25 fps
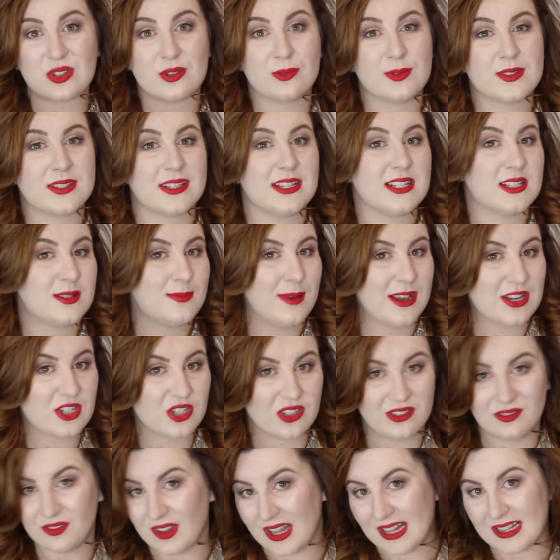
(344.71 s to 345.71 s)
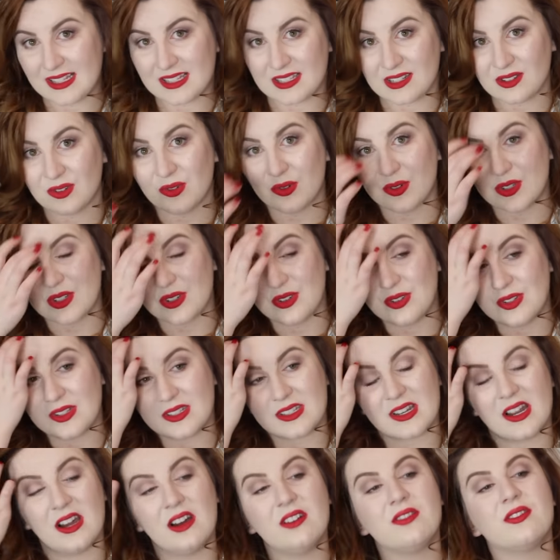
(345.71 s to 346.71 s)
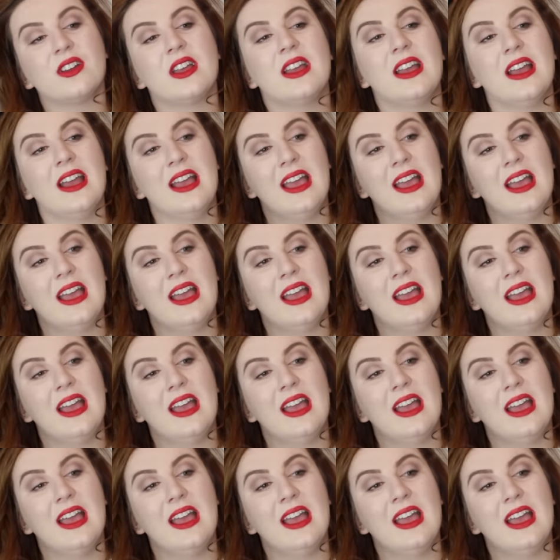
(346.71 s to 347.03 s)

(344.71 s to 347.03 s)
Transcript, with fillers: so there was like special events to go to and stuff.